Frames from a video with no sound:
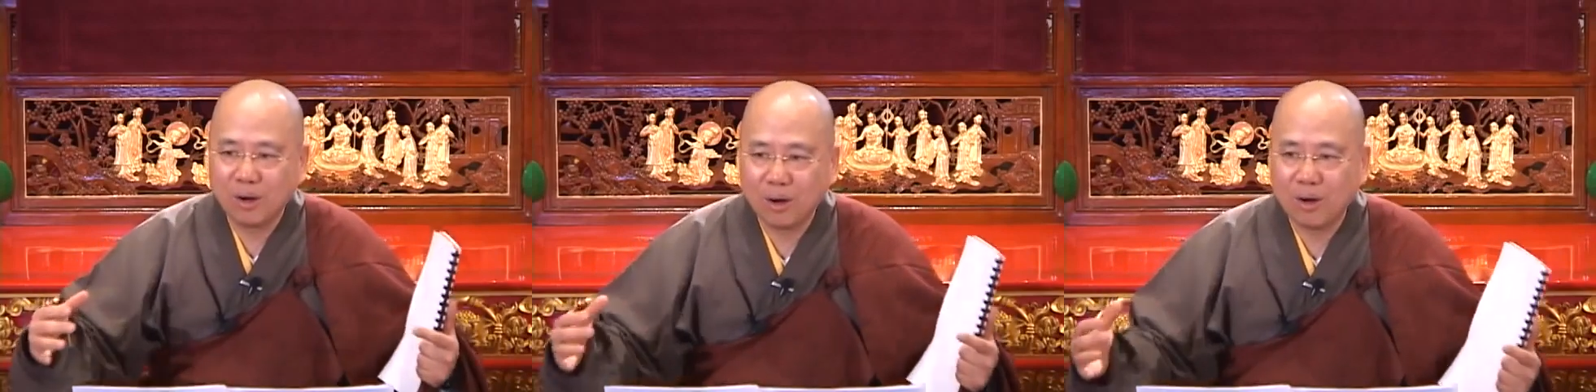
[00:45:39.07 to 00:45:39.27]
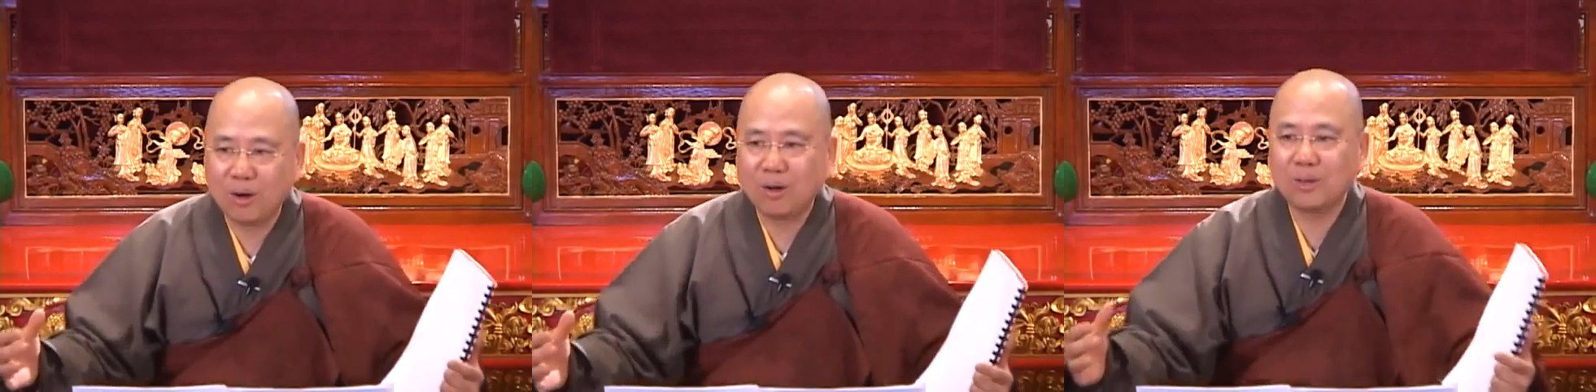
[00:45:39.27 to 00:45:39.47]

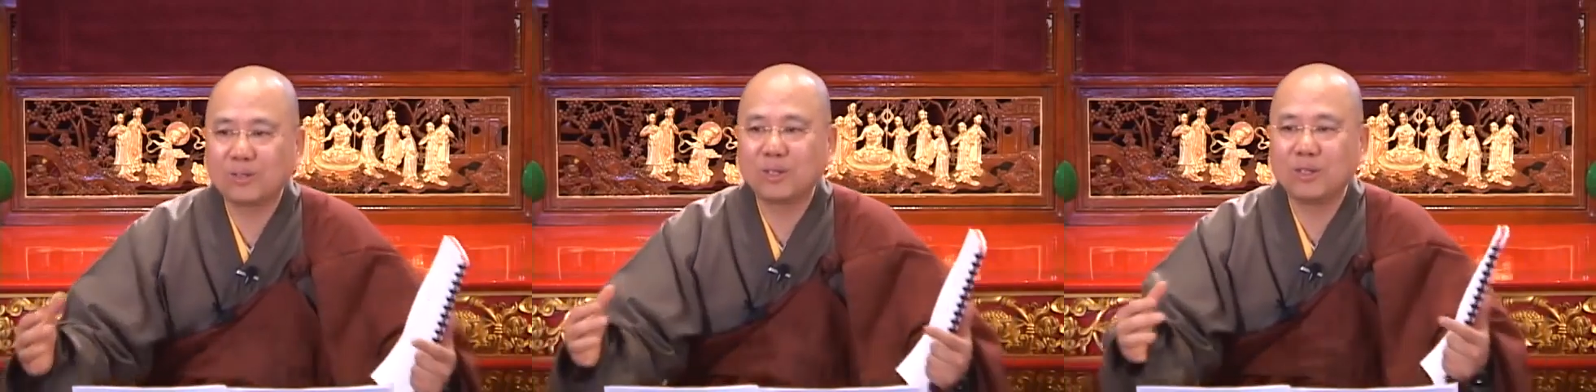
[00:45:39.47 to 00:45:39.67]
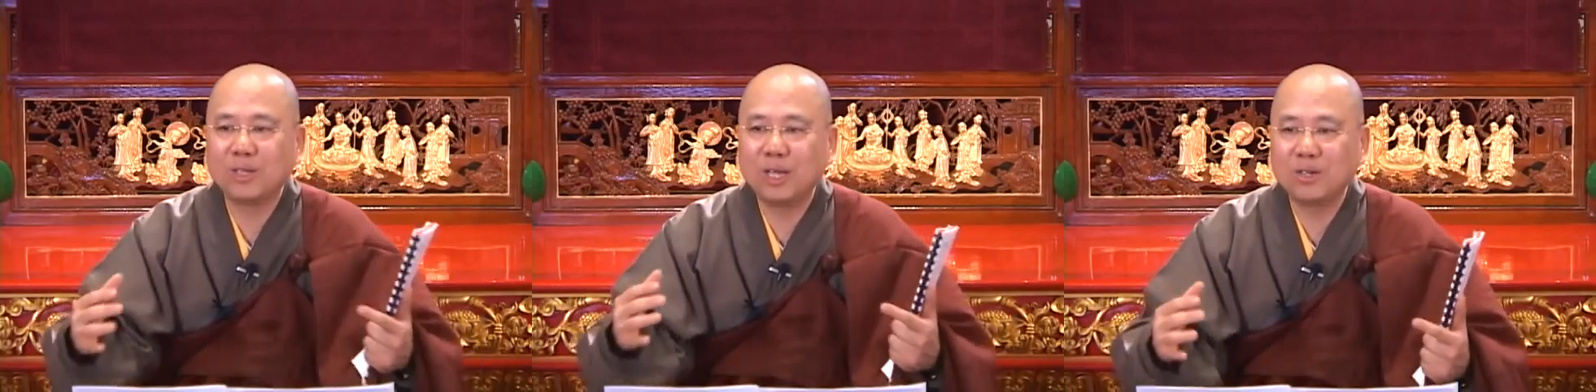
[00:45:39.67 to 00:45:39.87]
all
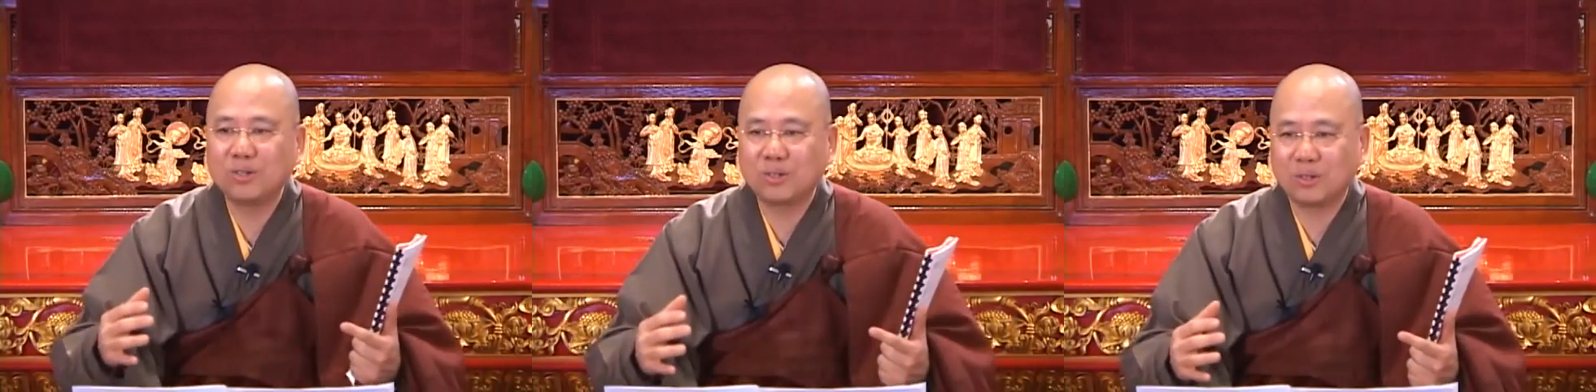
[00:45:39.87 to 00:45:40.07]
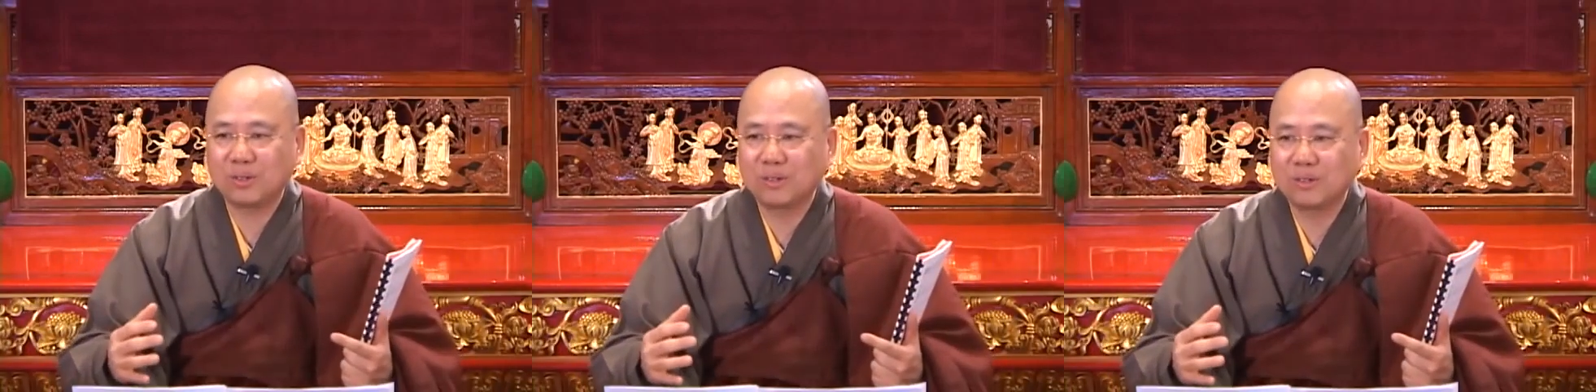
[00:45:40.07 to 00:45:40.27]
the
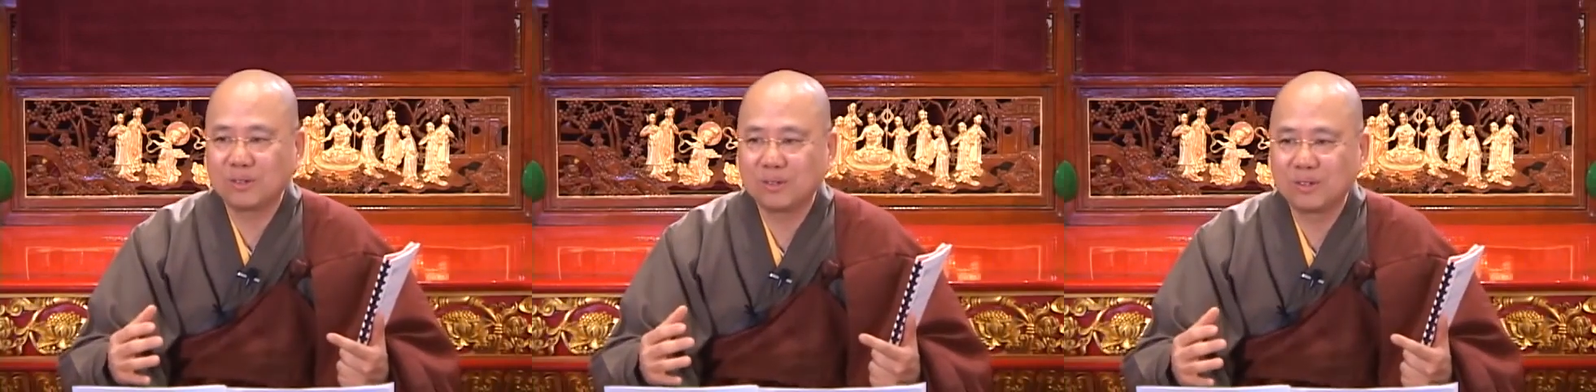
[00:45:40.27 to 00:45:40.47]
nature.